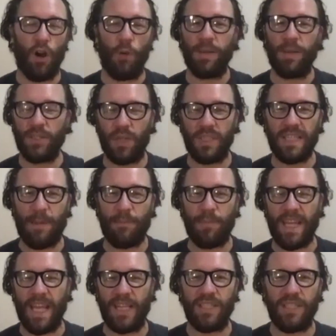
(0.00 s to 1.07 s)
open source
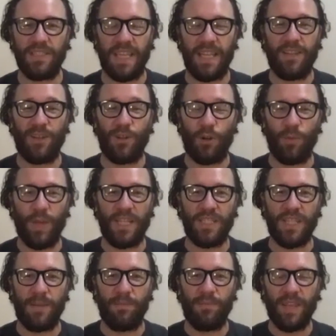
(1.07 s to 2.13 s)
applications into
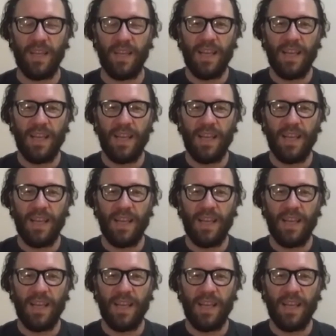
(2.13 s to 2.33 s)
Norwegian,